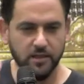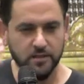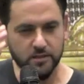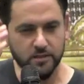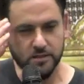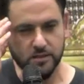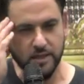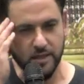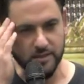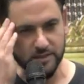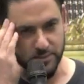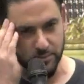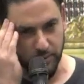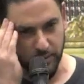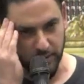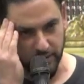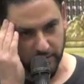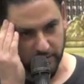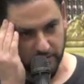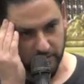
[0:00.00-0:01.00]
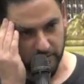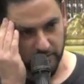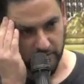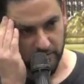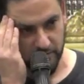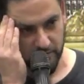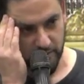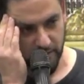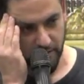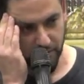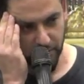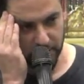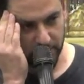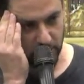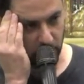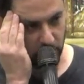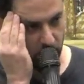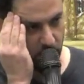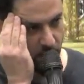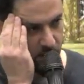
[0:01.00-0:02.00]
Just contemplate about the
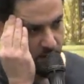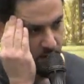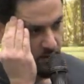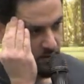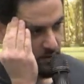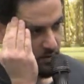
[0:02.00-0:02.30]
Quran.